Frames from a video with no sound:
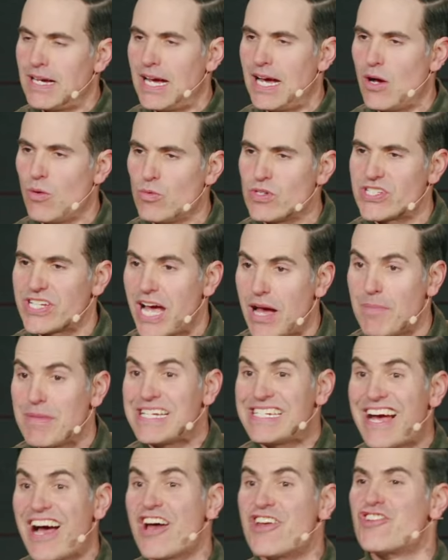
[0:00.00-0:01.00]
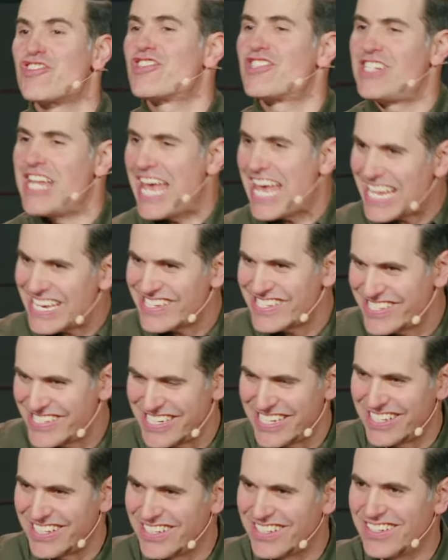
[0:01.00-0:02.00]
uh, was coming to understand
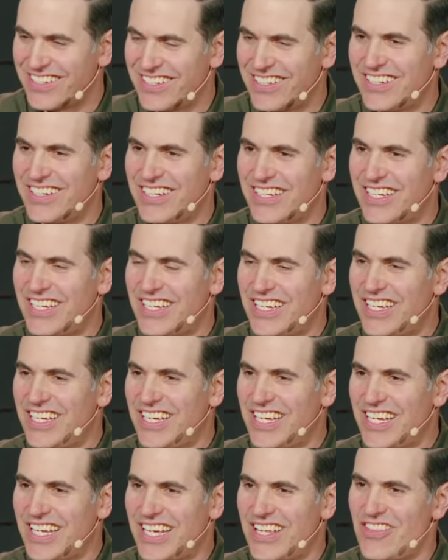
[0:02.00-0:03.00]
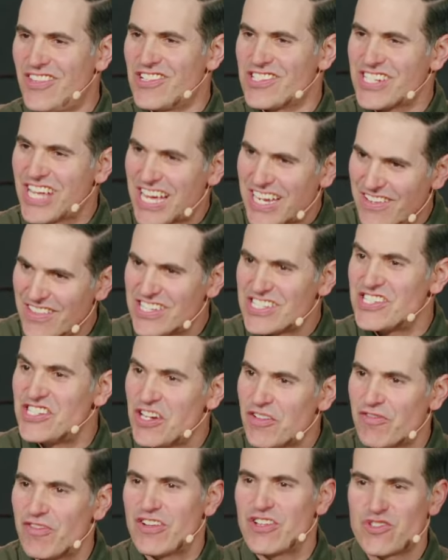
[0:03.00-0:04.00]
sin. Uh, there's kind of this
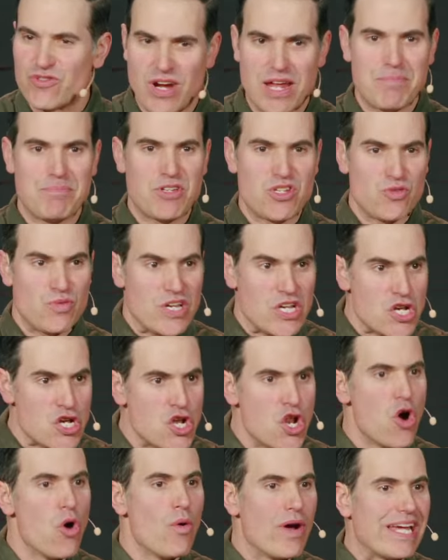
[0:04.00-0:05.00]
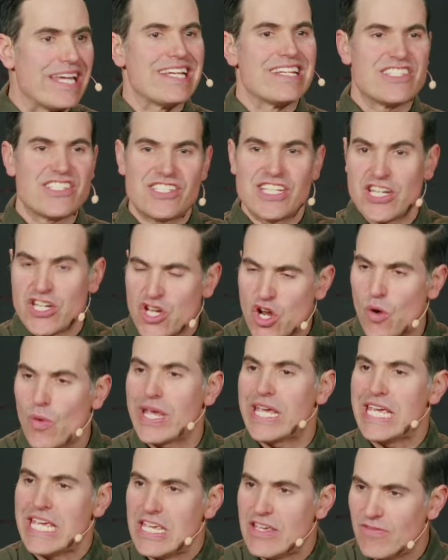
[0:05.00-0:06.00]
difference, right, between knowing sin,
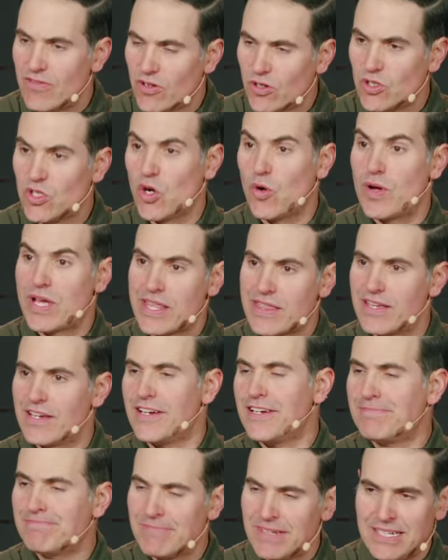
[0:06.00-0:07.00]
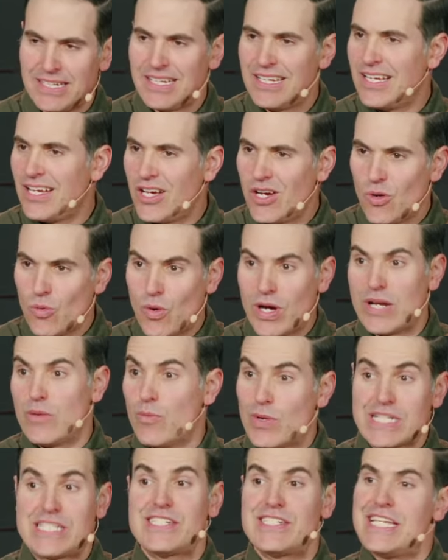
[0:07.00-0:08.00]
knowing evil, knowing the what,
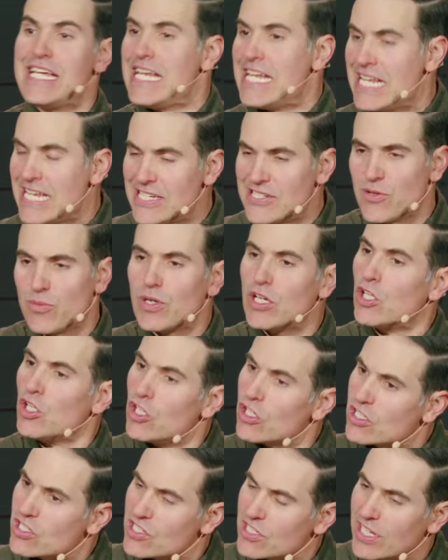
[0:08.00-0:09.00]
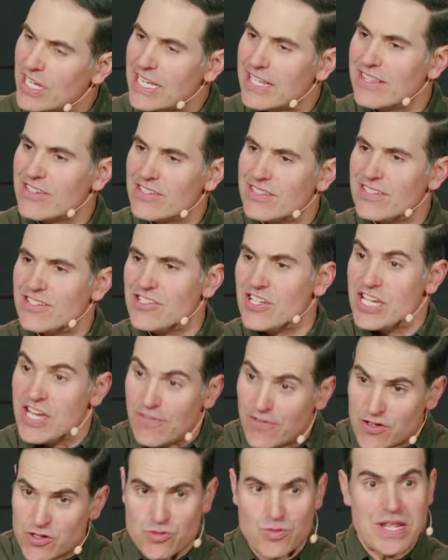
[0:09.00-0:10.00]
what sin is and what it looks like. There, there's a
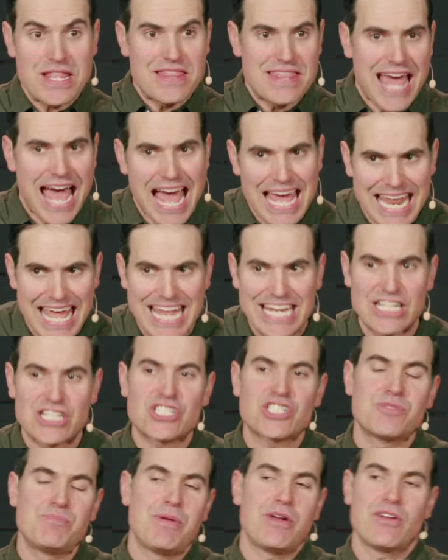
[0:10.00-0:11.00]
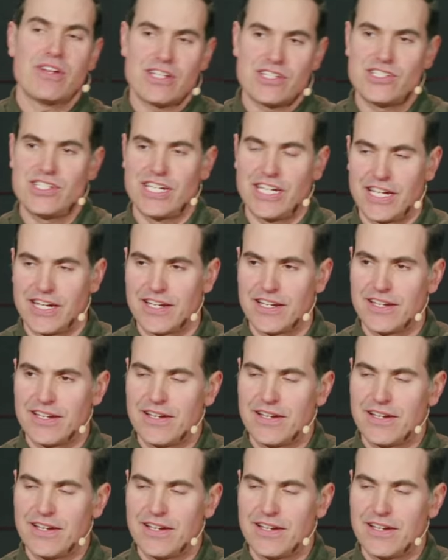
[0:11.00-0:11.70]
difference between that and experiencing